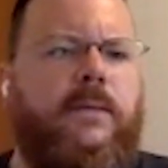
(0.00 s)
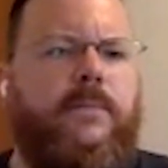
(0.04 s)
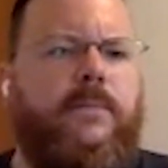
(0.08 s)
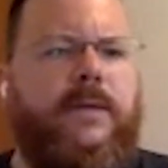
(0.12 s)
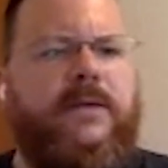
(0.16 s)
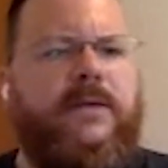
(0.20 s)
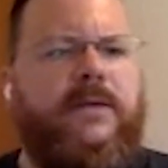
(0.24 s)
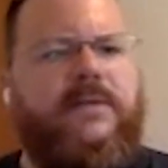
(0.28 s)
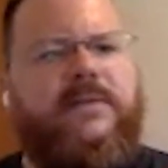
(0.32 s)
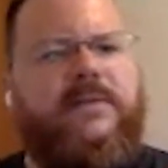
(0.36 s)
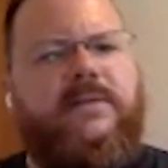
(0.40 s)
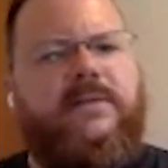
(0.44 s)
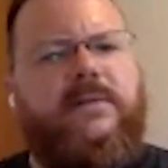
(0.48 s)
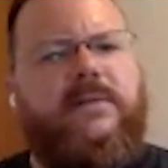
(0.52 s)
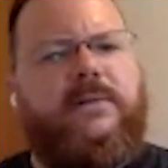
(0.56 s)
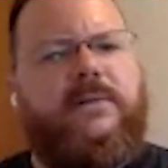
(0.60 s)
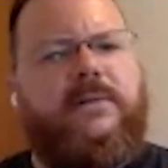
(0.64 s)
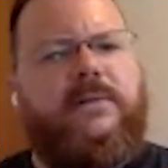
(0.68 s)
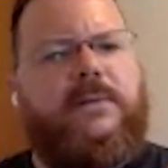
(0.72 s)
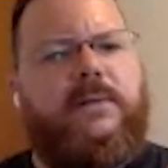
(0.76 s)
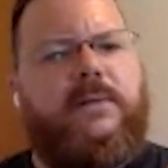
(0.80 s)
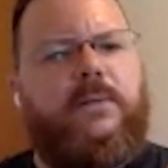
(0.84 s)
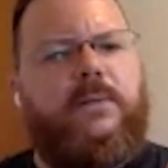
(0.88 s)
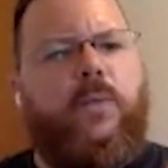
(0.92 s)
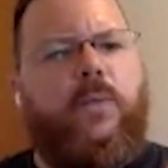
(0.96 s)
Because
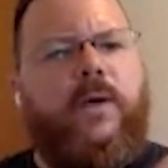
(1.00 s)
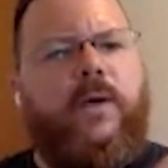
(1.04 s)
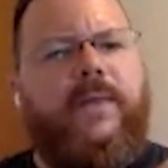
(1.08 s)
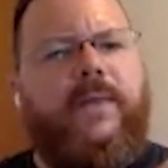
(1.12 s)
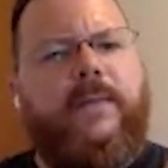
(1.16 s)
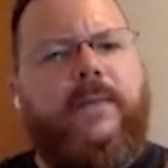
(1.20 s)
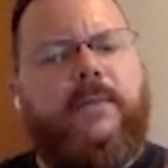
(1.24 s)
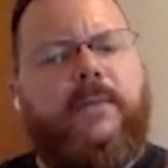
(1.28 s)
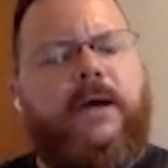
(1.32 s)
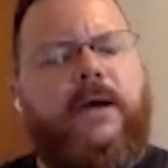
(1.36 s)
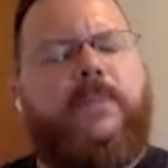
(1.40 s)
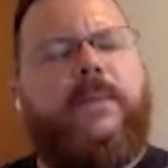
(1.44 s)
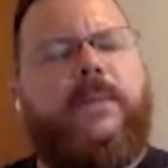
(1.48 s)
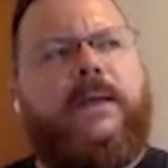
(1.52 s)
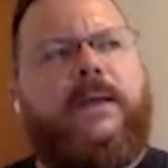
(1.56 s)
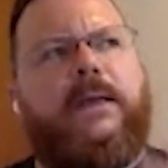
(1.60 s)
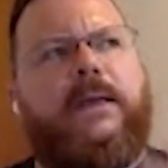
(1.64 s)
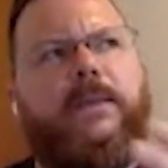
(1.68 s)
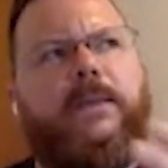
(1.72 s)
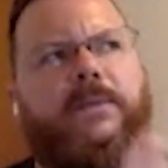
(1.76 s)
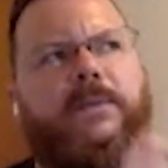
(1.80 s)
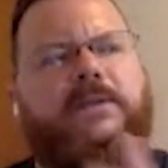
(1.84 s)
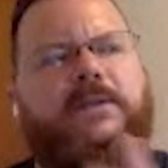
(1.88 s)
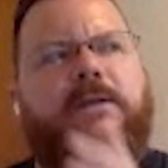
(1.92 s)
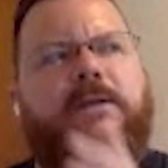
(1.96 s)
while they might be
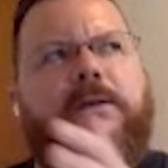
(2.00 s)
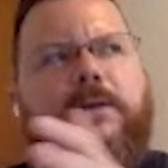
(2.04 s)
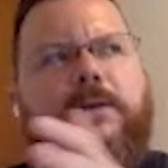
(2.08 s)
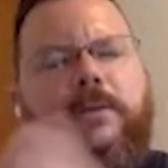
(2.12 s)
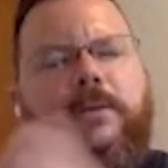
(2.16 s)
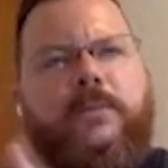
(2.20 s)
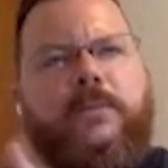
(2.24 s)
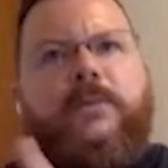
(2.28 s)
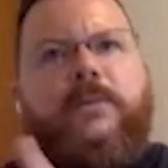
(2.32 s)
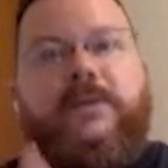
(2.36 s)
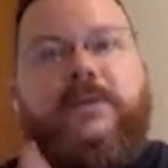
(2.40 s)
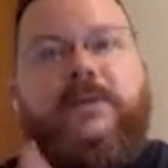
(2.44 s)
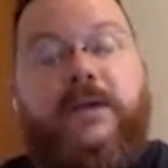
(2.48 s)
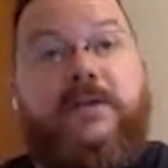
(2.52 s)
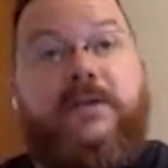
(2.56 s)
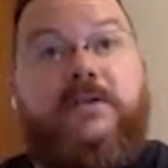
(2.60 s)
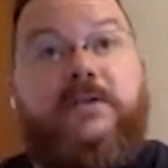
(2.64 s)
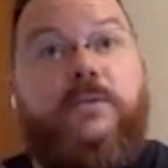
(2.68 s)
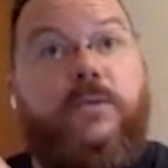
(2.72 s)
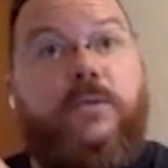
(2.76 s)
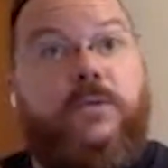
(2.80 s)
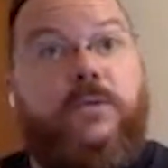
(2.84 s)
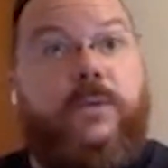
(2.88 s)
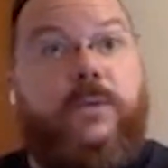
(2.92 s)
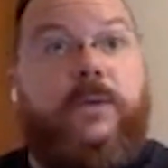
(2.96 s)
in a particular
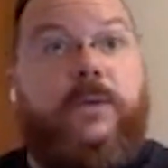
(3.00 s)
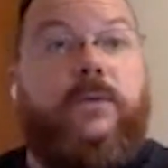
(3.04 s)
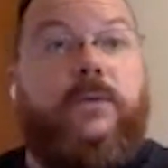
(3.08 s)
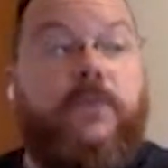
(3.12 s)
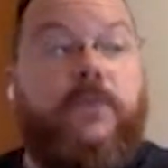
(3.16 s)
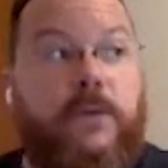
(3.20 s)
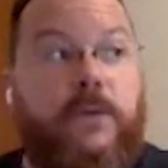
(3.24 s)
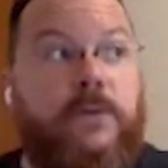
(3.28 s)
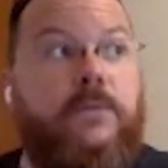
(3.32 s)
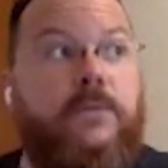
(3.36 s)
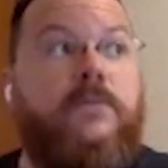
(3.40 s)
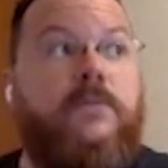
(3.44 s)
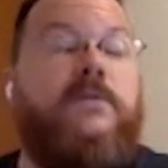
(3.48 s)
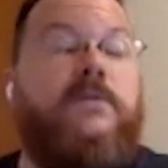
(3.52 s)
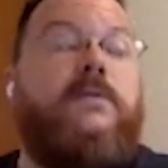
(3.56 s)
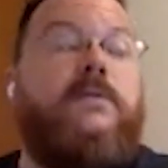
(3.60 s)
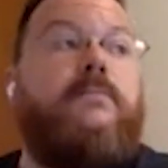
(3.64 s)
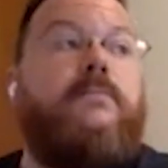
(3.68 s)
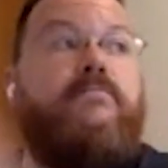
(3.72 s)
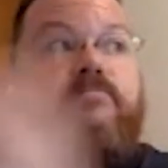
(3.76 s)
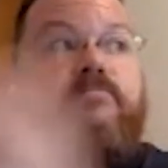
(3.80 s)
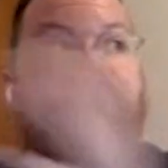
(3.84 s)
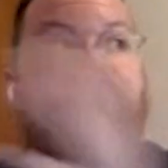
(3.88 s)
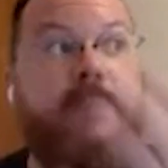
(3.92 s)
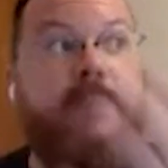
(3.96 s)
implementation, which we all use,
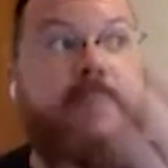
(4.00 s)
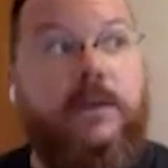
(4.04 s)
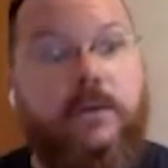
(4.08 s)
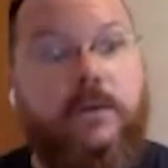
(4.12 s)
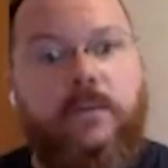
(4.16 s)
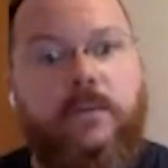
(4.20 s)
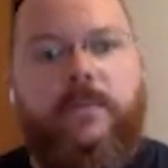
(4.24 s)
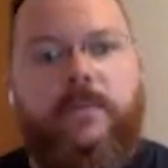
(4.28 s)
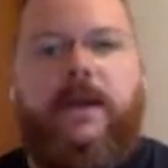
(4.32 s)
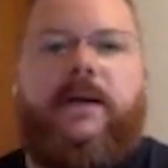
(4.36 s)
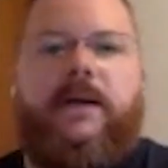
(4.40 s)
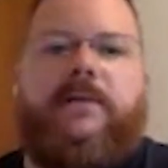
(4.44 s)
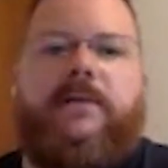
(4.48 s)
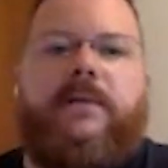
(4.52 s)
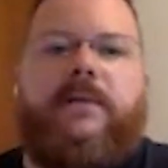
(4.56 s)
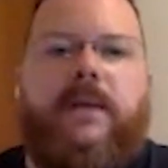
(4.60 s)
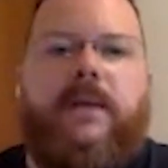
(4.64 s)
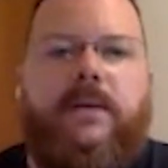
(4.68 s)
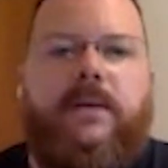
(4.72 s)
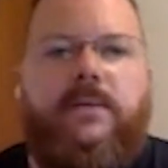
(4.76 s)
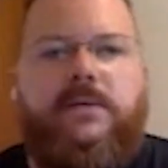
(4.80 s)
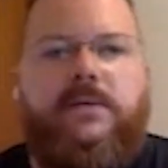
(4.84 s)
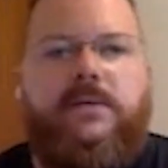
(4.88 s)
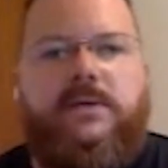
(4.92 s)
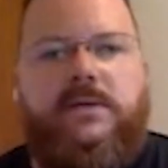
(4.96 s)
they're not part of the
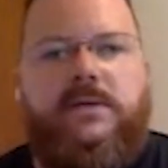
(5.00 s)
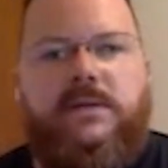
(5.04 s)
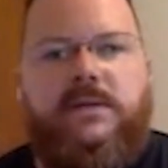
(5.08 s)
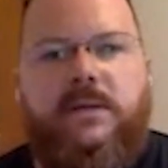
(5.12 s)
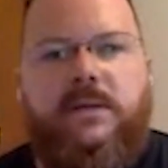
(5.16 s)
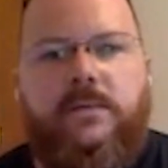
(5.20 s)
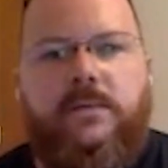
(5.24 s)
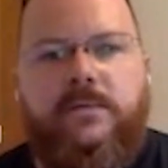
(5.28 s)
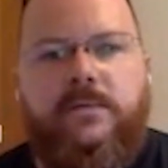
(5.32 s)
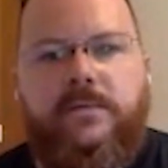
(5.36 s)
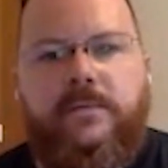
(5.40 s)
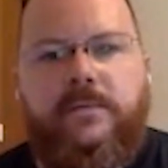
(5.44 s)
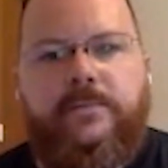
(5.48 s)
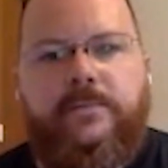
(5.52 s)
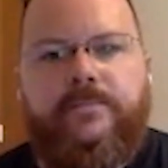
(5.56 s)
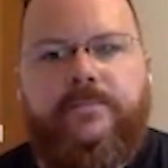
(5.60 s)
language itself.